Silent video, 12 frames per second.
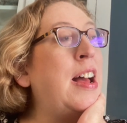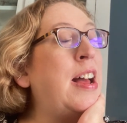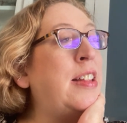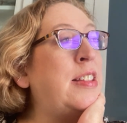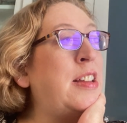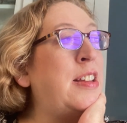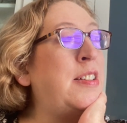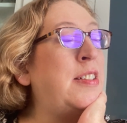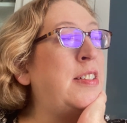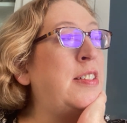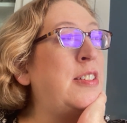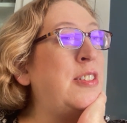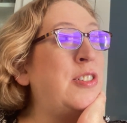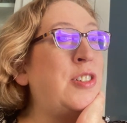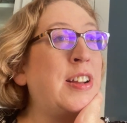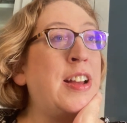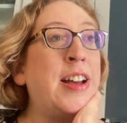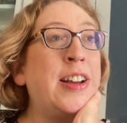and then
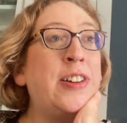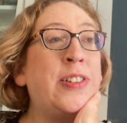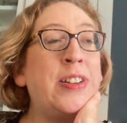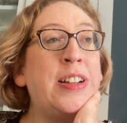Chicago,